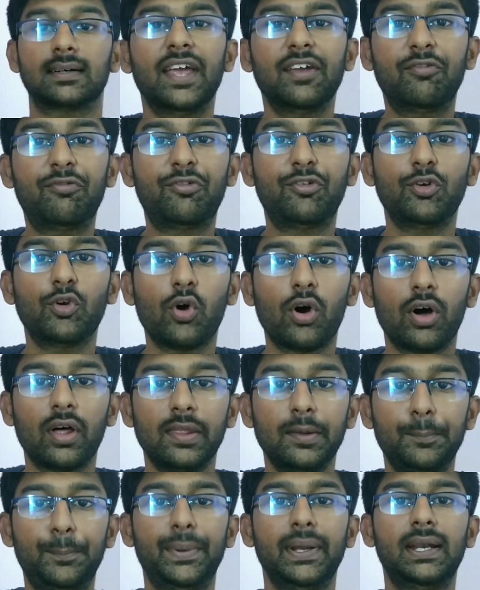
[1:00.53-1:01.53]
If you are
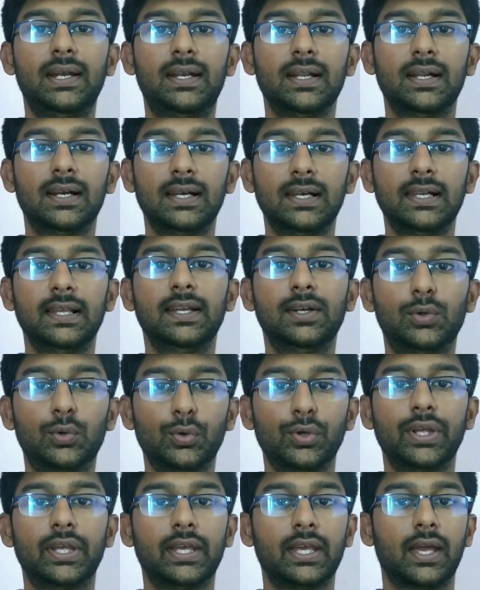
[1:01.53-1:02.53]
repeatedly
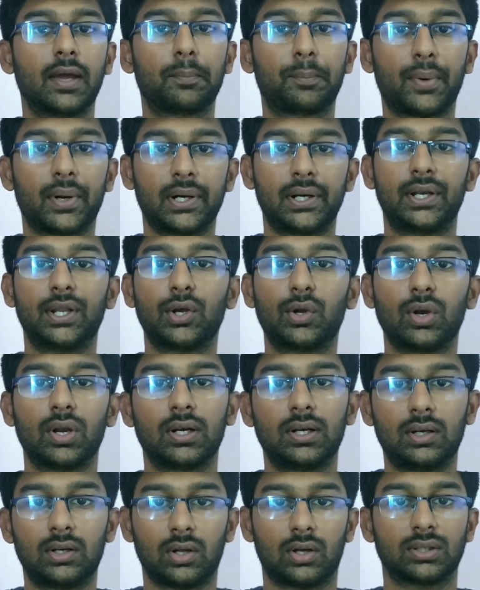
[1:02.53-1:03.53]
doing a
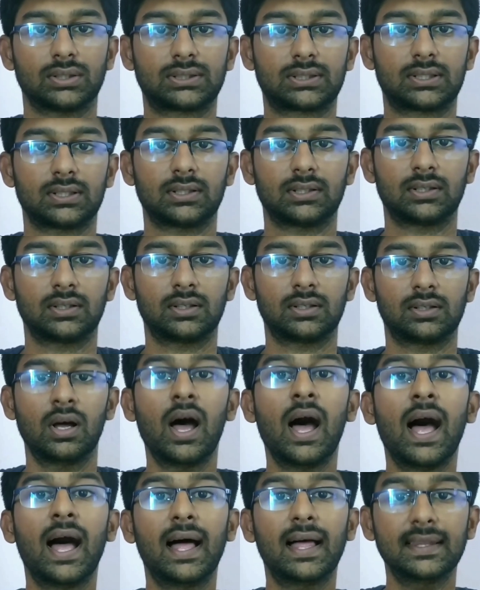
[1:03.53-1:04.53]
particular task,
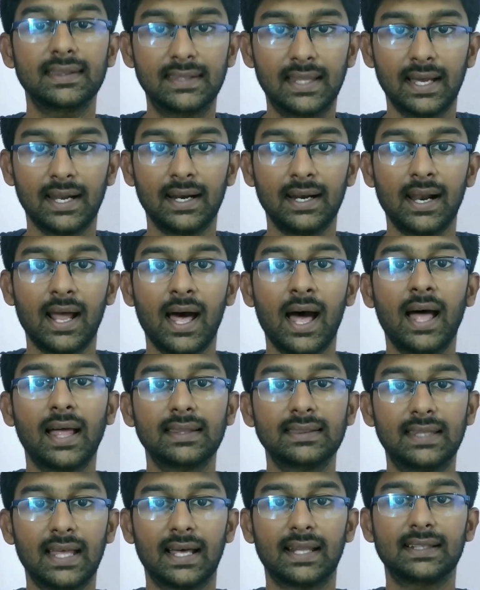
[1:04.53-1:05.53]
then
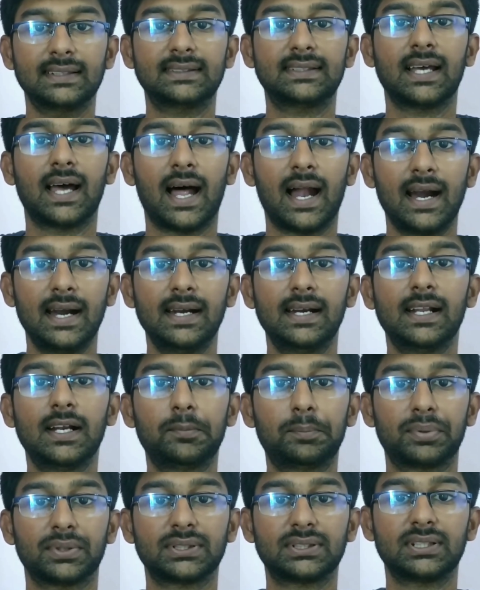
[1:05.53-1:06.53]
there is a
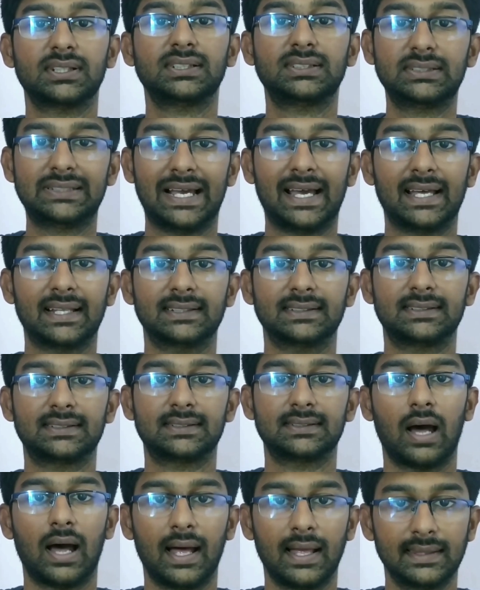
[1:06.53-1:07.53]
100% chance
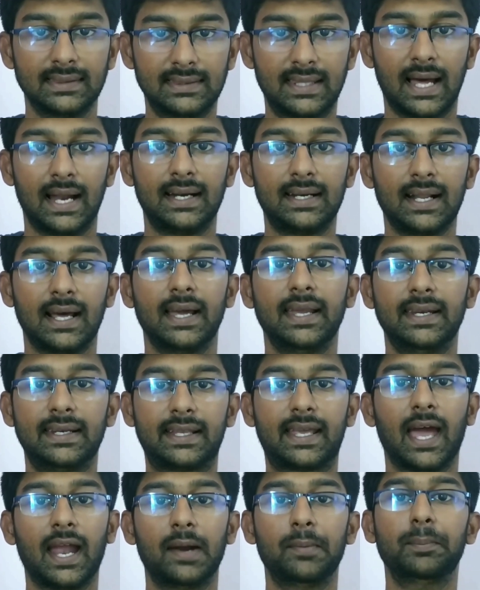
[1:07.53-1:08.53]
that it
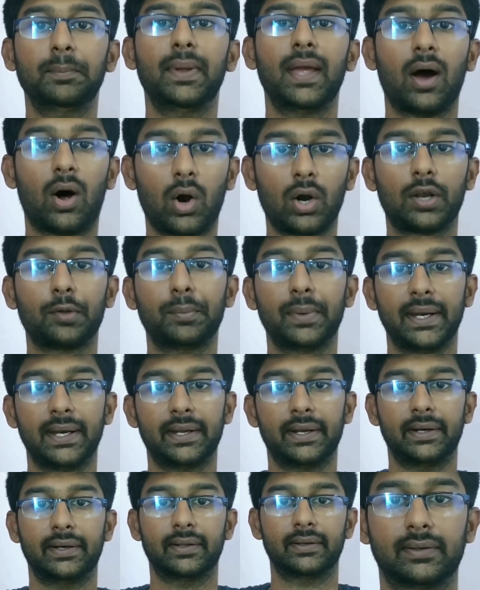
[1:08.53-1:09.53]
can be
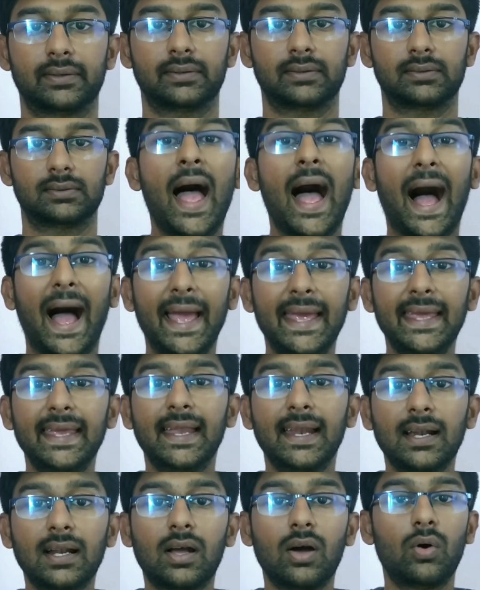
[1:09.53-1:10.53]
automated. I
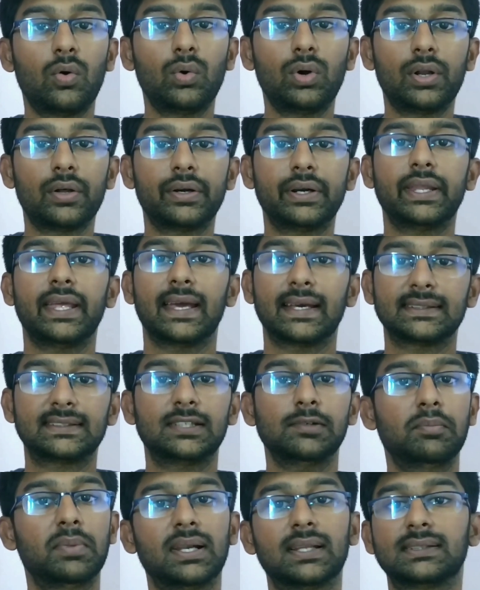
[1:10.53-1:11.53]
encountered a
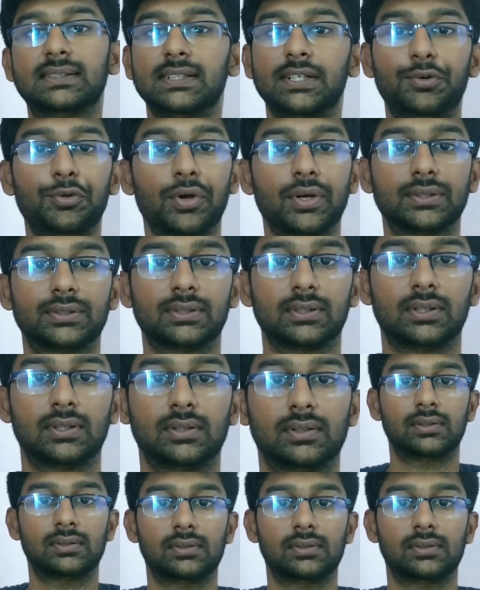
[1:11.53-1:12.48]
similar situation.